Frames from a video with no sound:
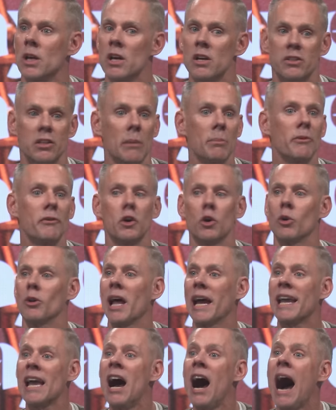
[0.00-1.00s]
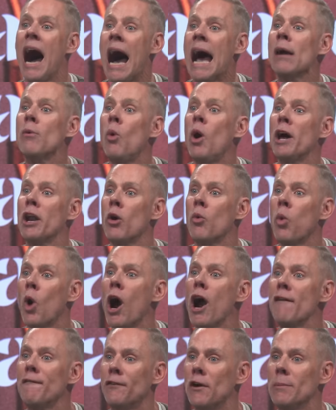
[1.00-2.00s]
Some of you are like, I want a
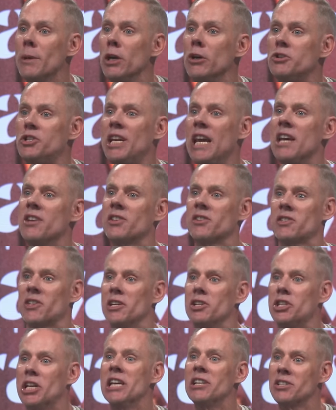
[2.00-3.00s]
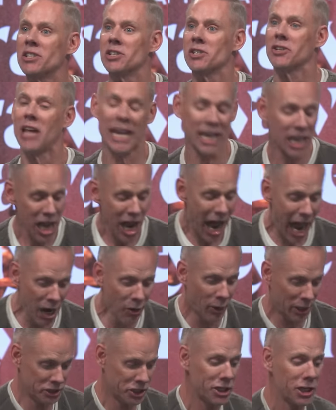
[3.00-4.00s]
word from you, Jesus. And Jesus is like, I
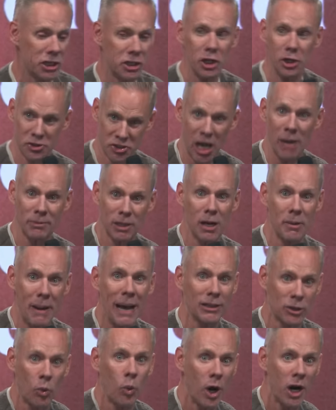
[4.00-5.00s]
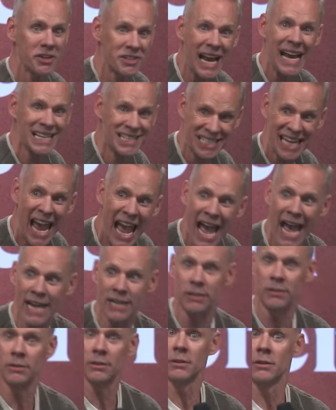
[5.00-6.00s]
want you to do something about the words I said.